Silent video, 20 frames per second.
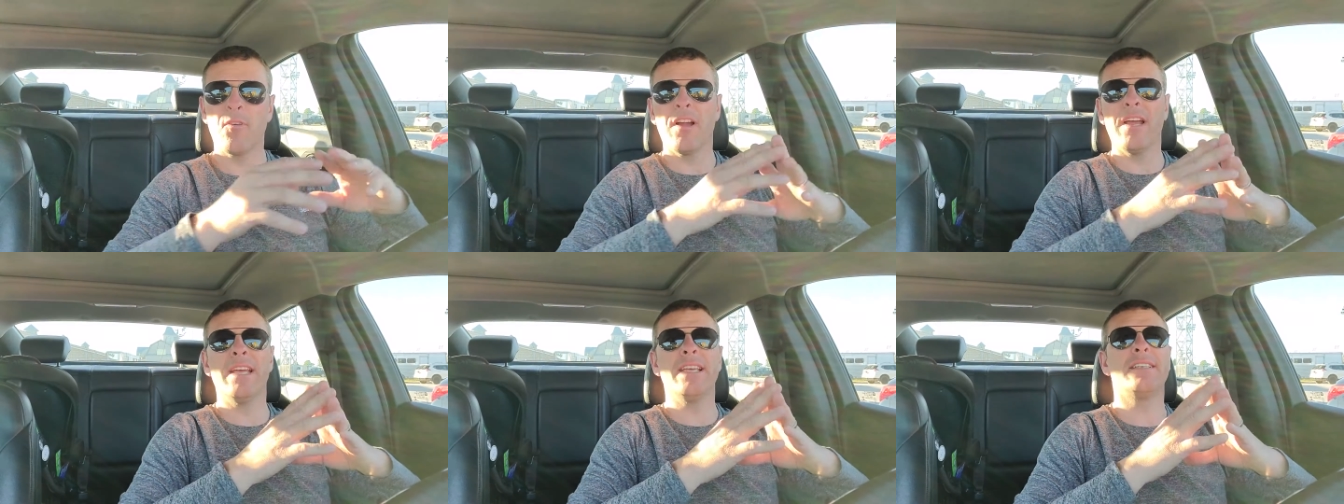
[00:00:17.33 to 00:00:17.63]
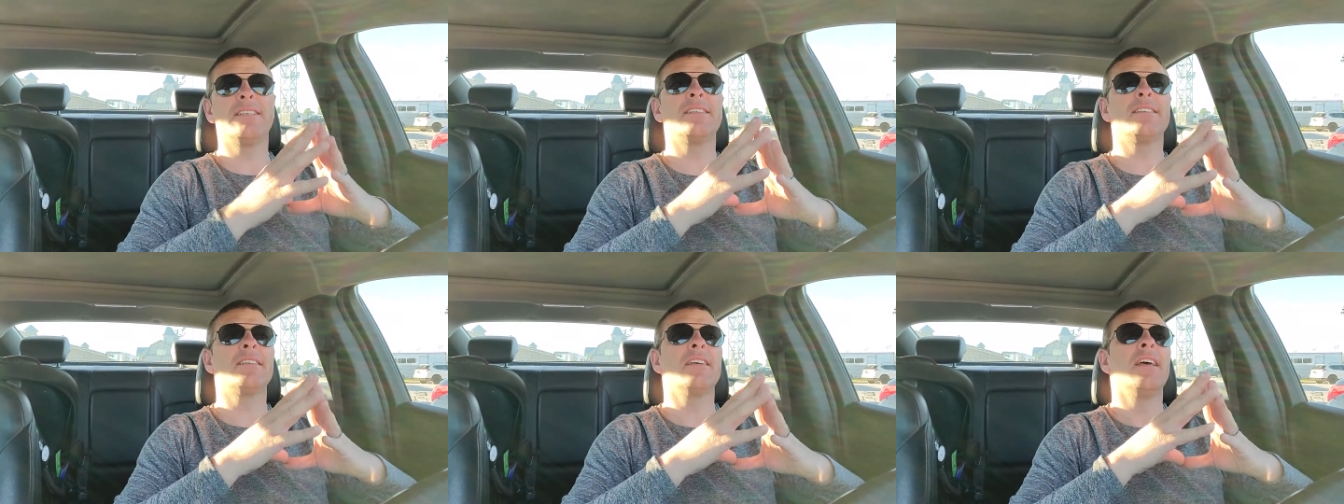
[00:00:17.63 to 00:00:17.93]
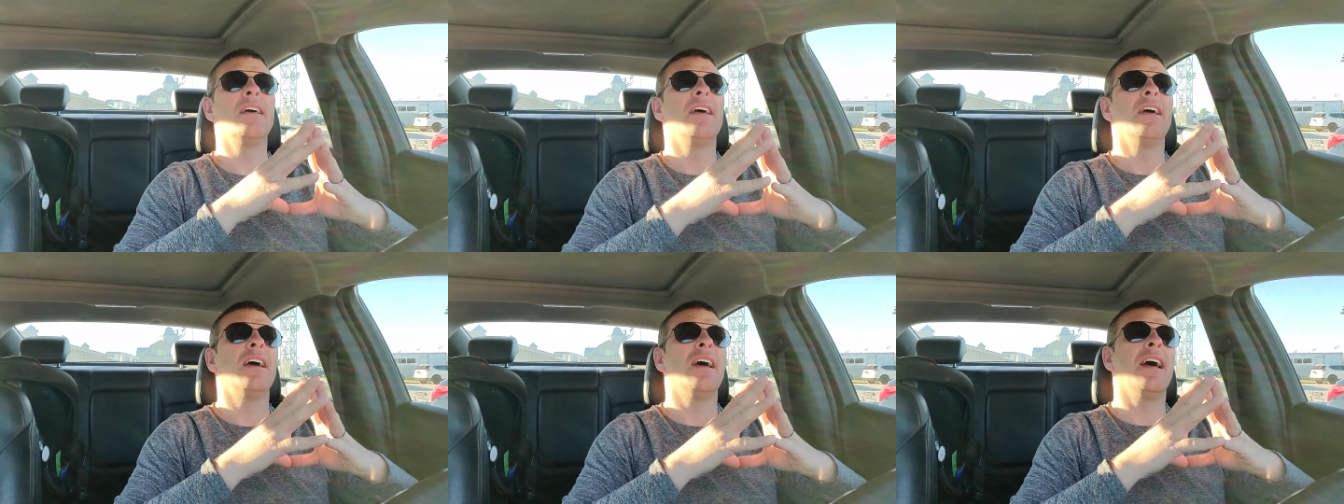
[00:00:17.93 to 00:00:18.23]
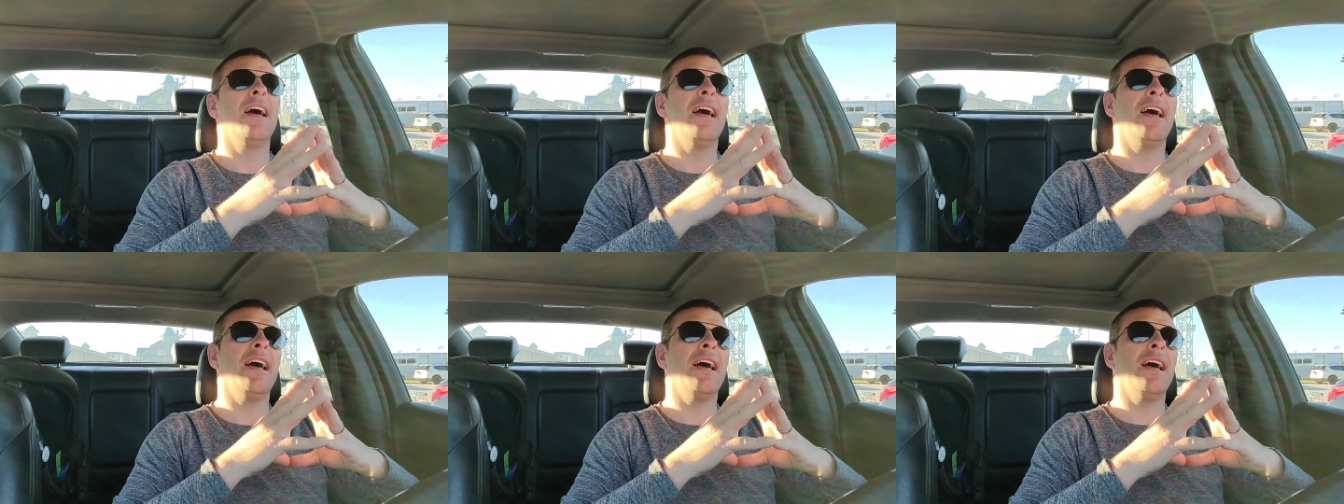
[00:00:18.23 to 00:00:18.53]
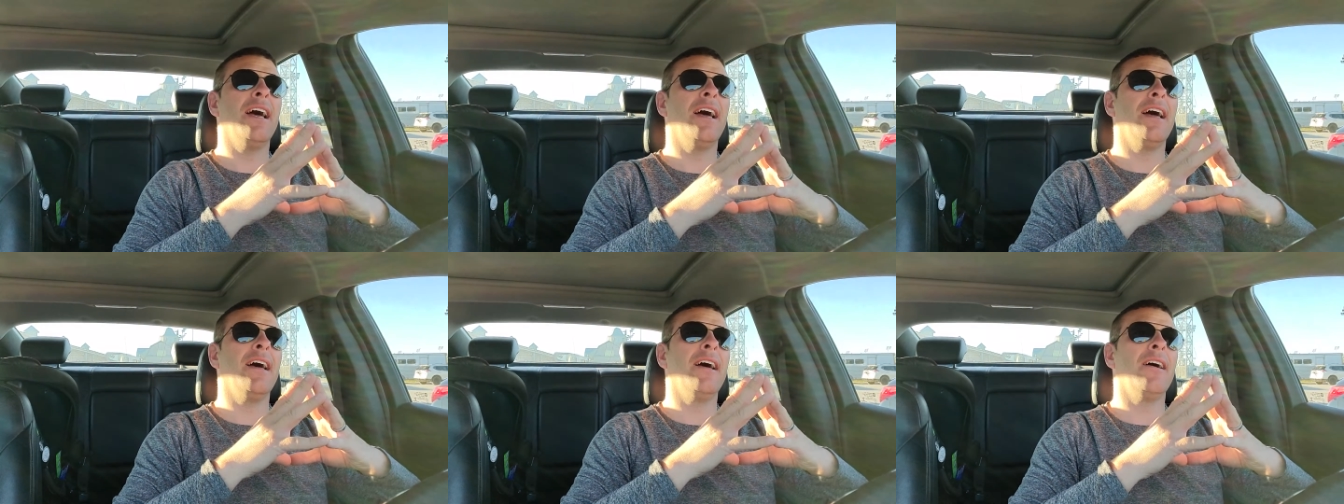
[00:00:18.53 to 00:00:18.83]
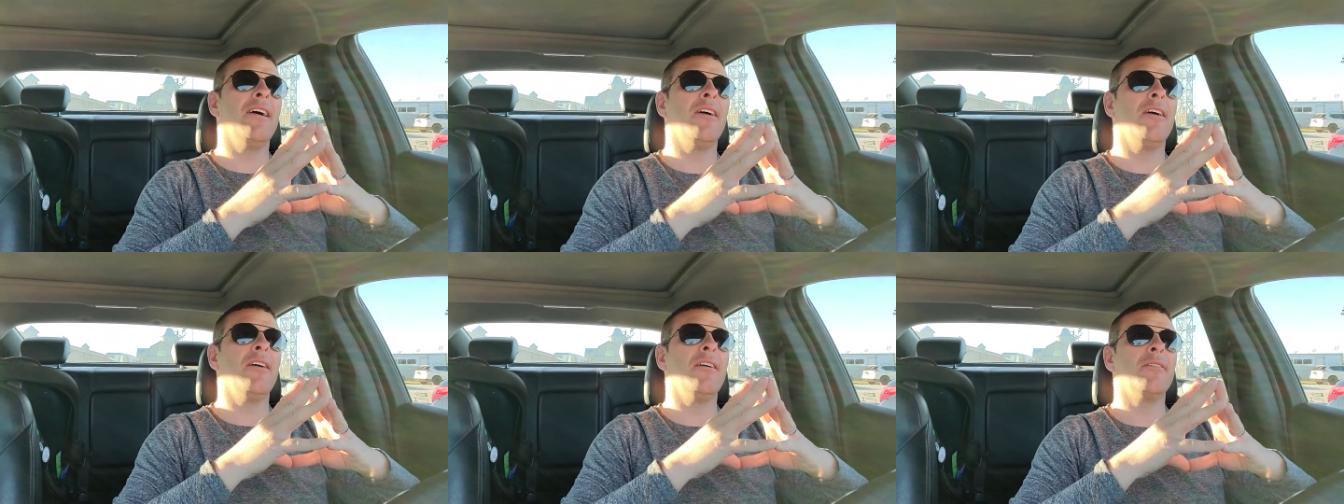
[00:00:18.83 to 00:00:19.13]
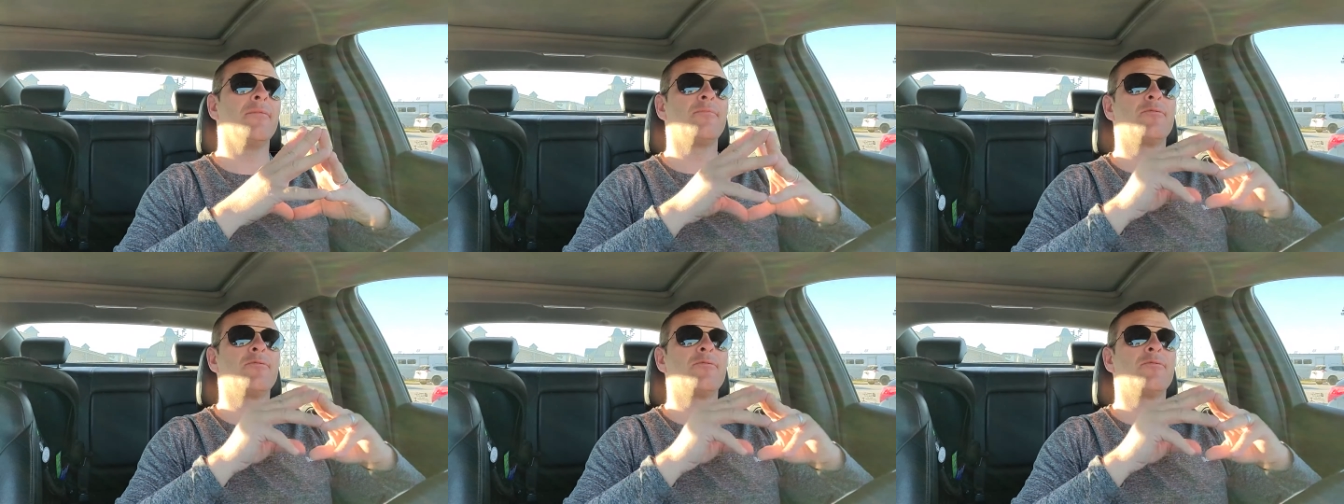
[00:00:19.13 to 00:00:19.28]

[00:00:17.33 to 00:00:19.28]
race. Uh,